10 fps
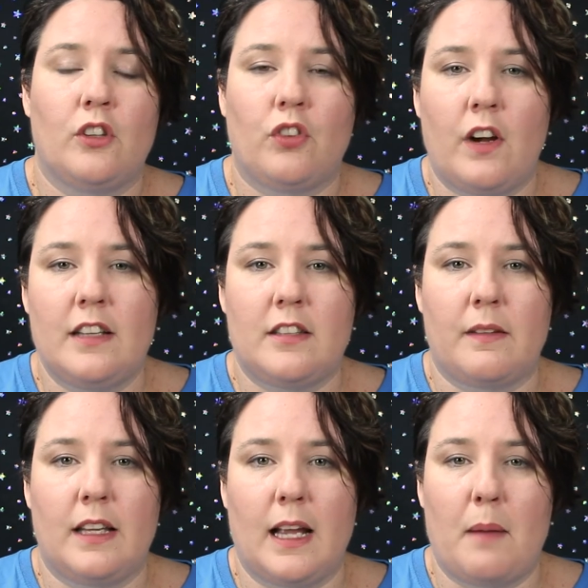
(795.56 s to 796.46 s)
try
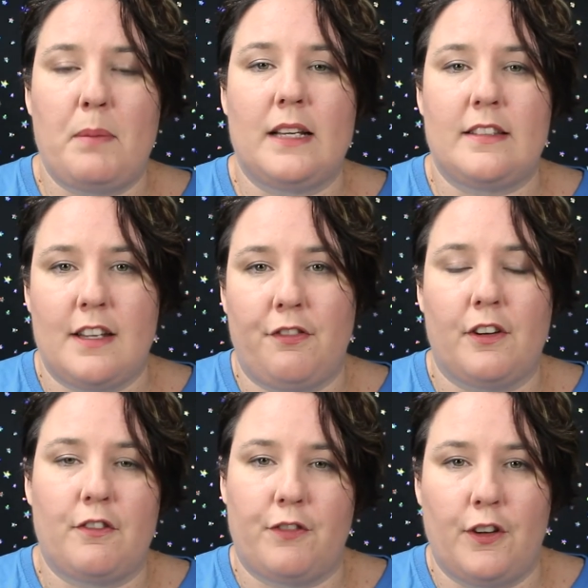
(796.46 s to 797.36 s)
something a bit
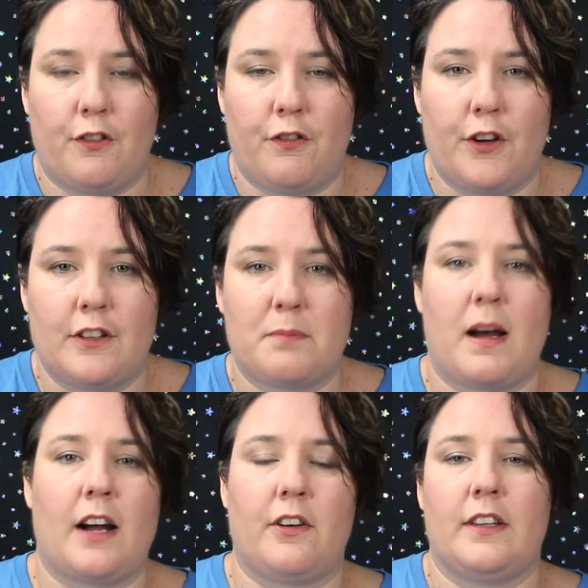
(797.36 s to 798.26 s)
different for your first
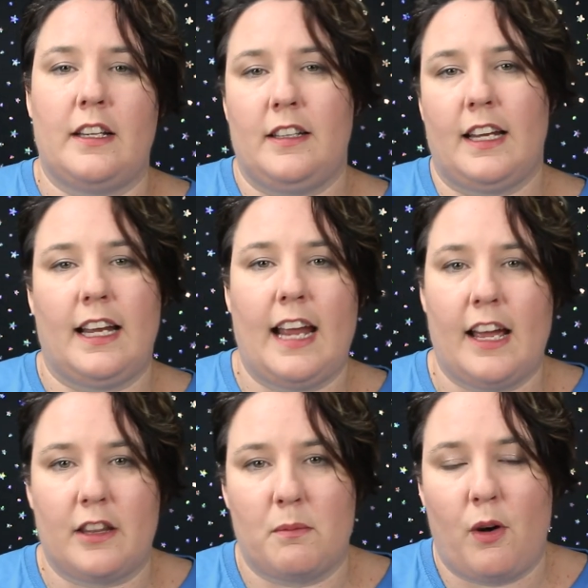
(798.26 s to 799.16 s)
marker, and then you can
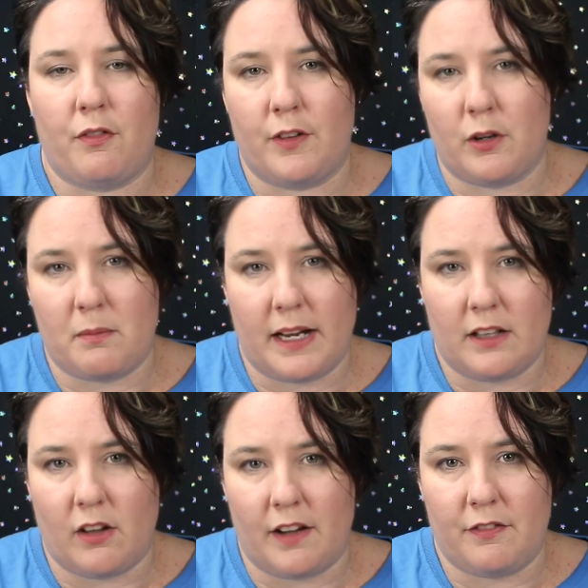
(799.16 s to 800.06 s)
count them off and it'll
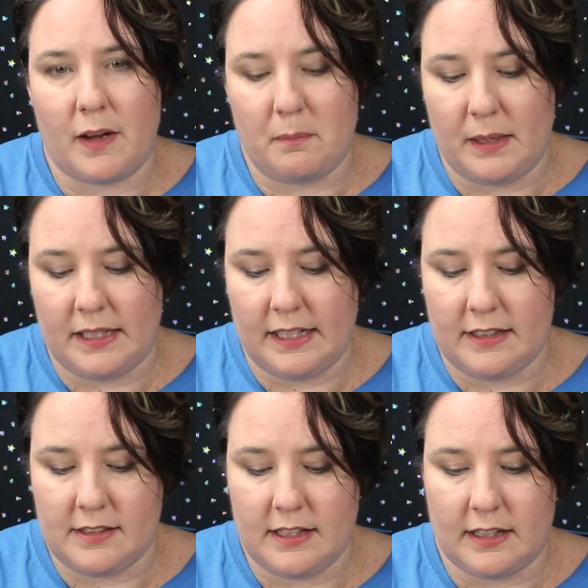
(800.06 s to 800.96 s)
make life a bit
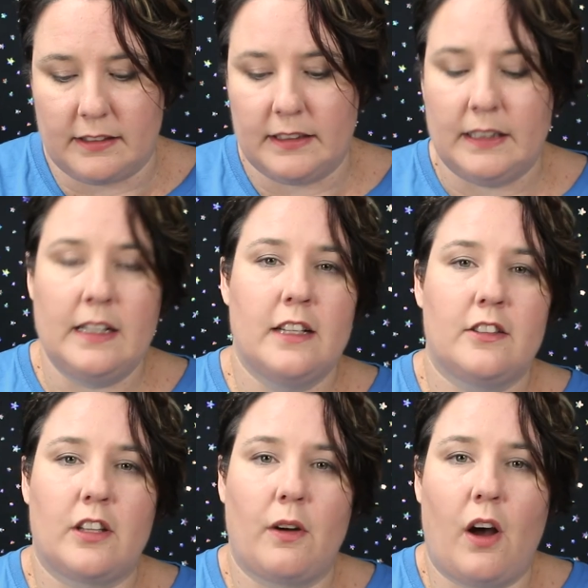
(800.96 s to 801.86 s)
easier.
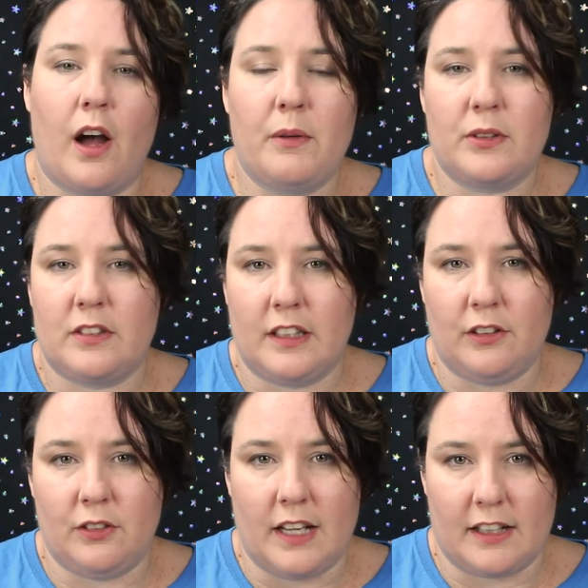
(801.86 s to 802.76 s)
So I will see
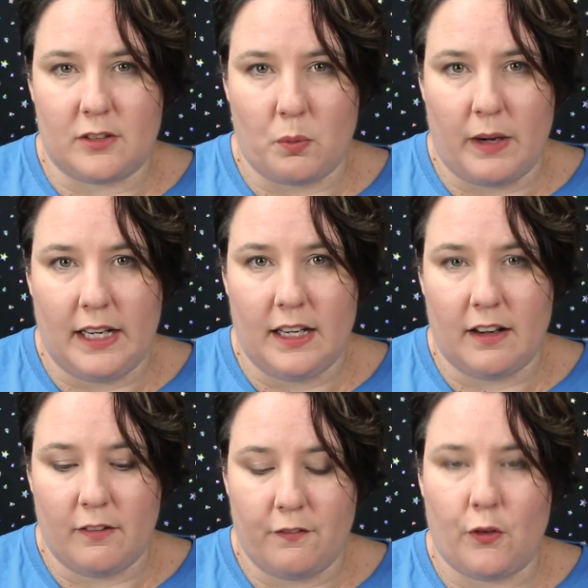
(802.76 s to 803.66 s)
you next
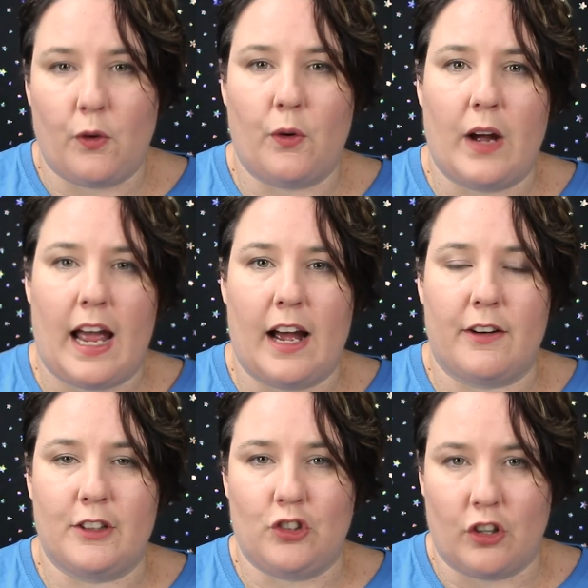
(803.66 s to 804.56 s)
week for
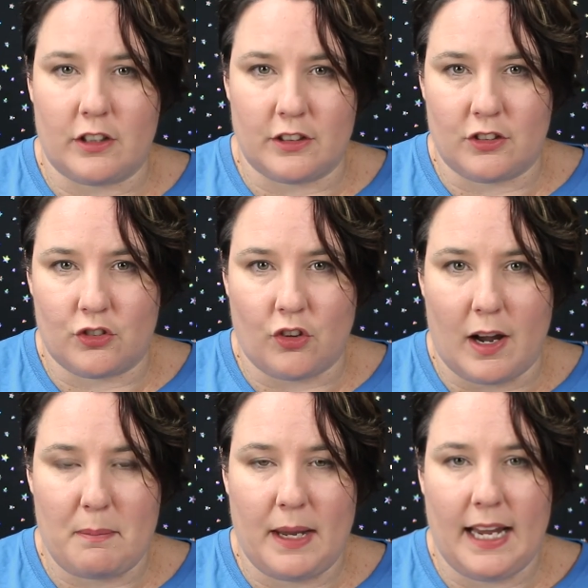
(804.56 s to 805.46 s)
our jogless
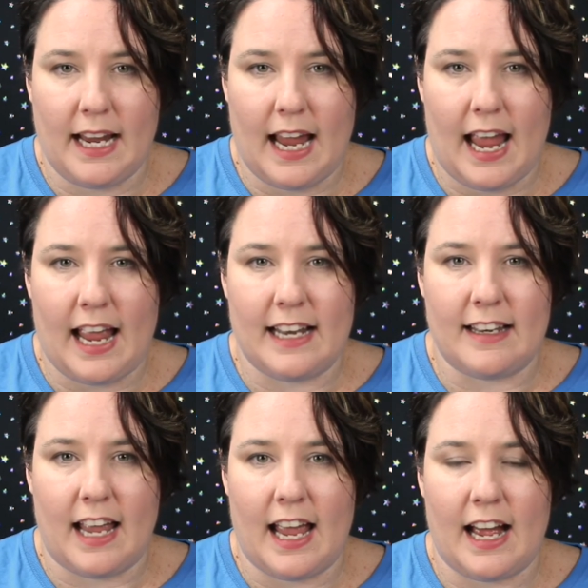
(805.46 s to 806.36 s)
striping
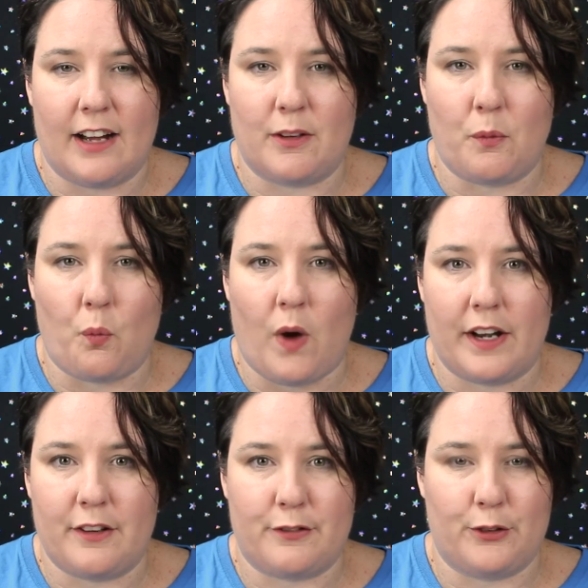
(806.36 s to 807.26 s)
and our
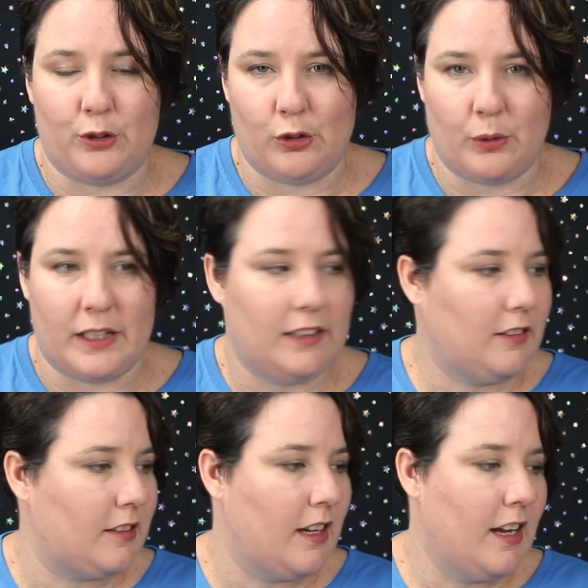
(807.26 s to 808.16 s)
wonderful
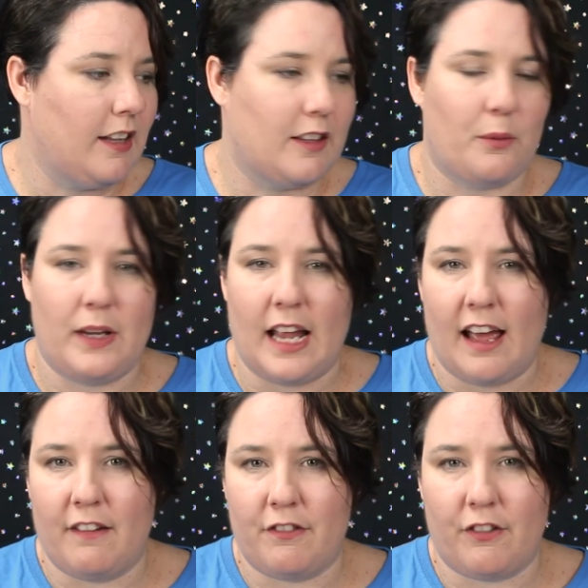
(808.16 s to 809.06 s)
joins that we
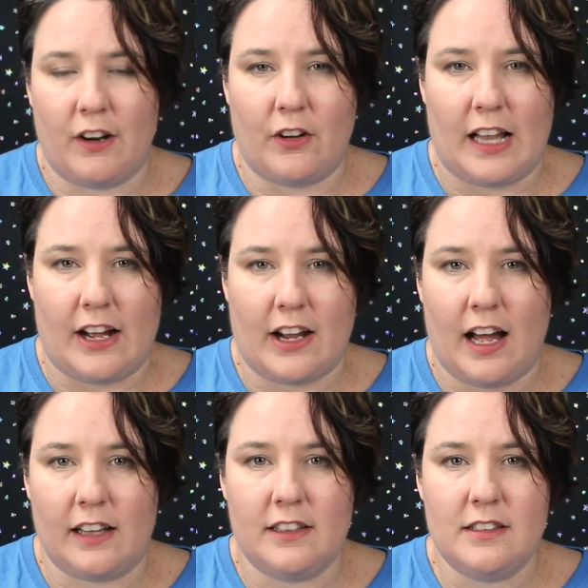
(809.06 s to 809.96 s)
have for all our
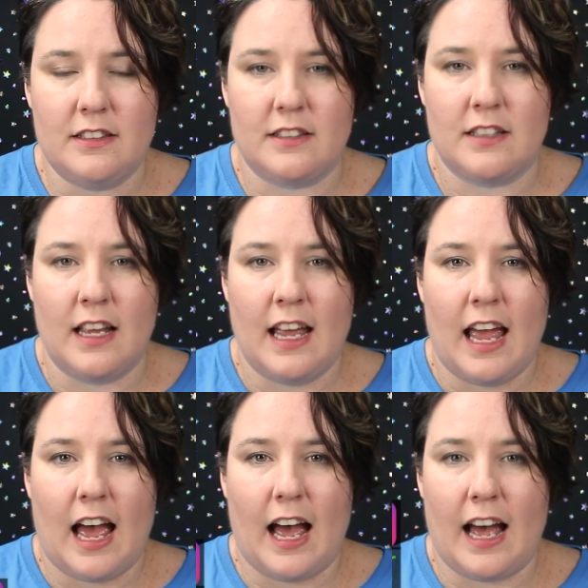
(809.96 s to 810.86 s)
colors.
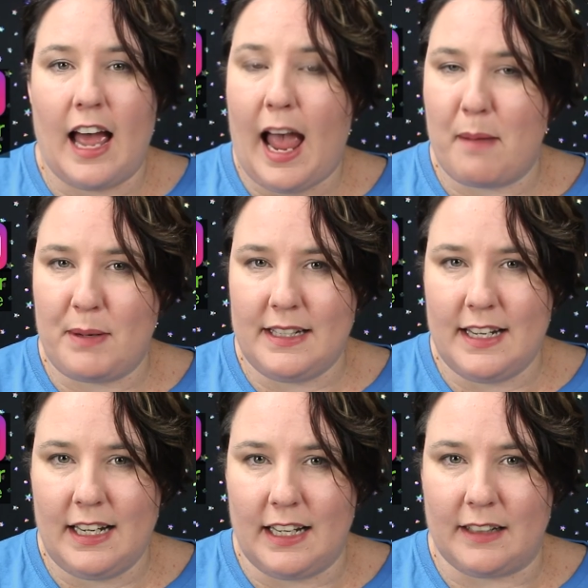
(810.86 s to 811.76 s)
Happy
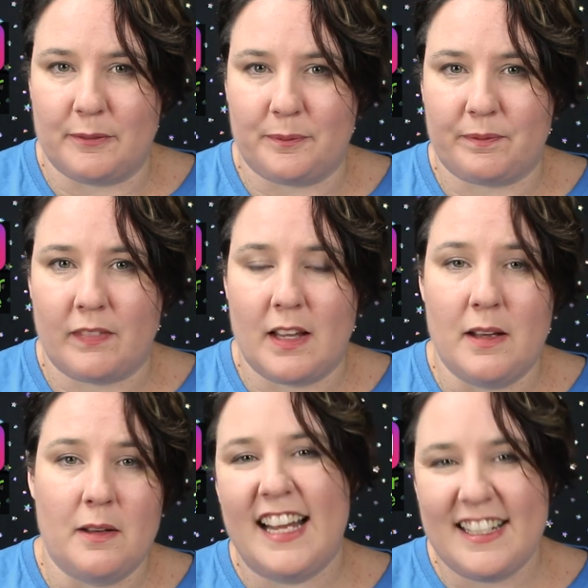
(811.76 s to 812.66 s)
knitting.
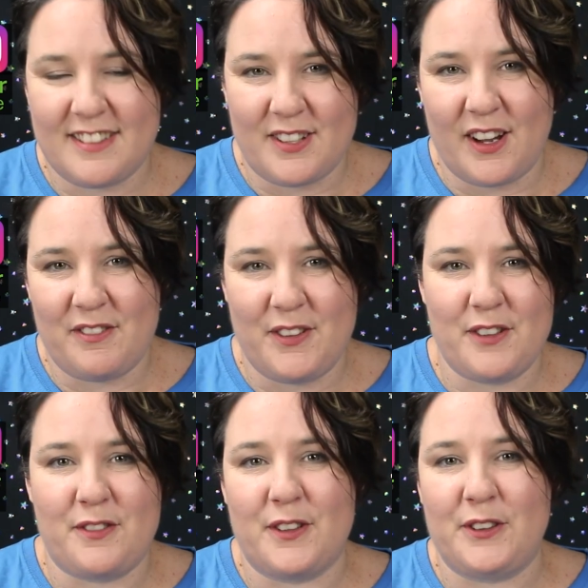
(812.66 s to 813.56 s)
It's time for you
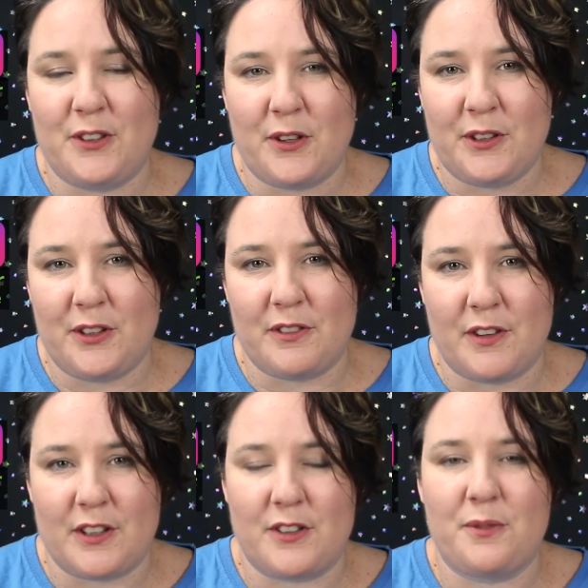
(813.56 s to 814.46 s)
to fill your
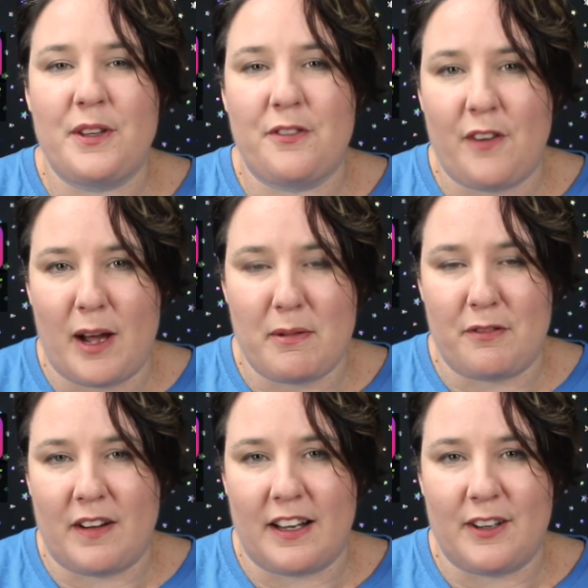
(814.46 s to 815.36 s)
universe with fiber
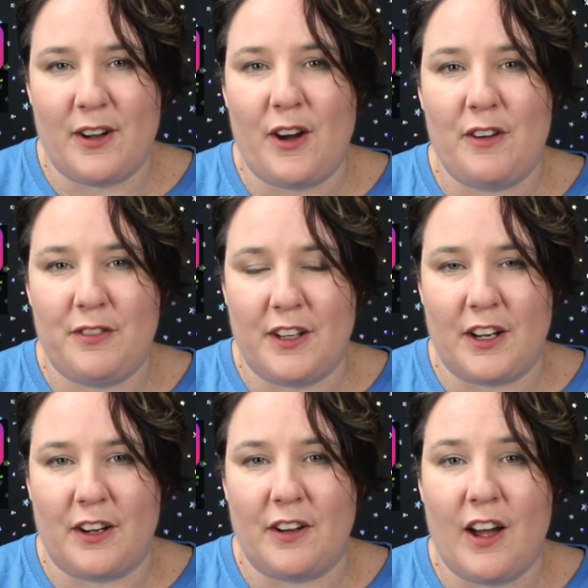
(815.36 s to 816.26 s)
fun. Off you
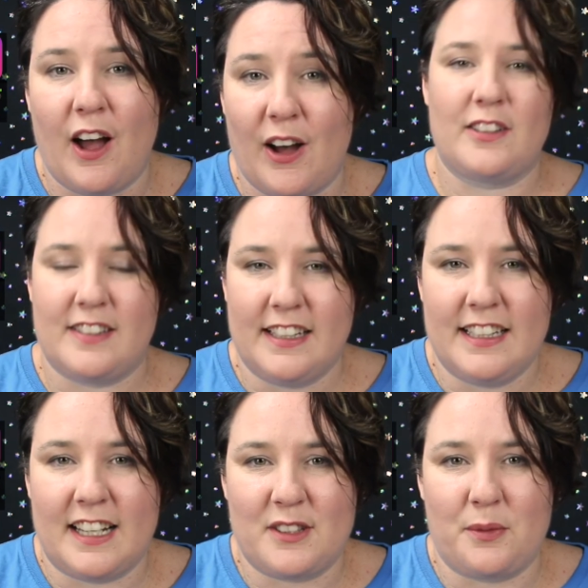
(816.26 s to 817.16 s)
go. I'll see
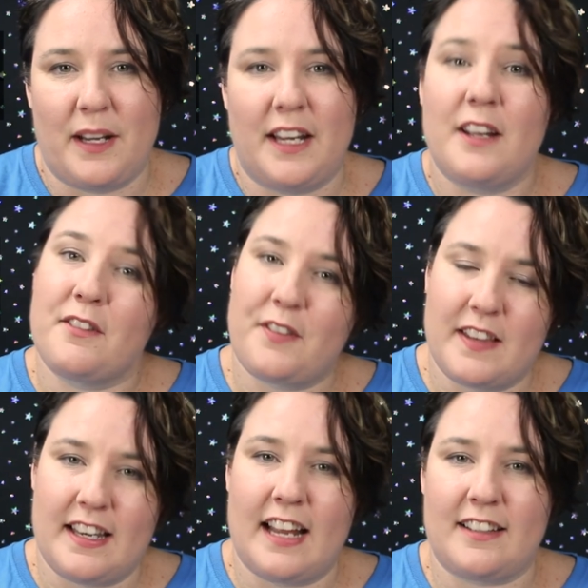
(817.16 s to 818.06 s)
you next week for
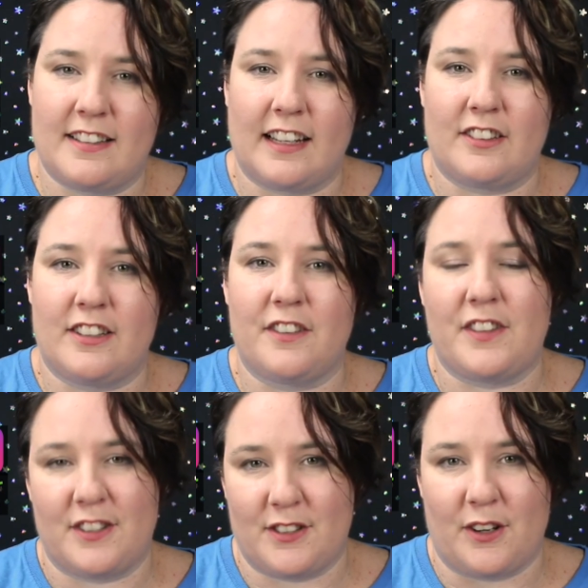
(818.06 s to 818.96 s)
the next section
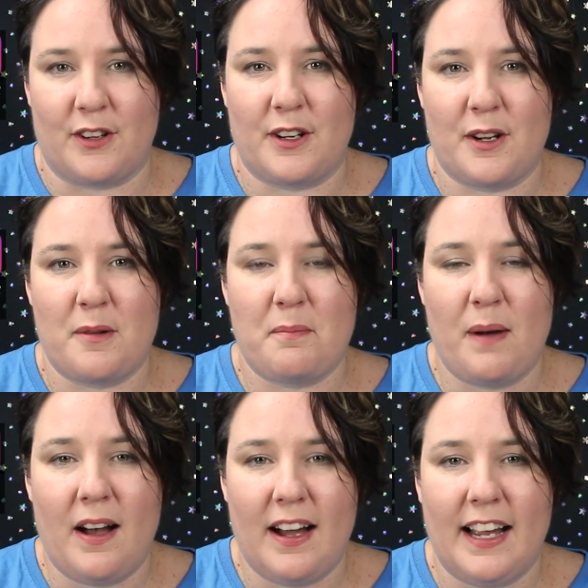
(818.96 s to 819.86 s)
of the sock.
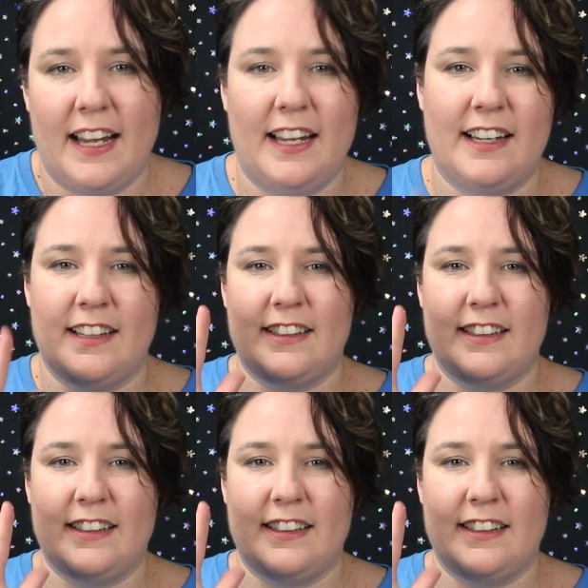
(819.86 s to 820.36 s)
Bye.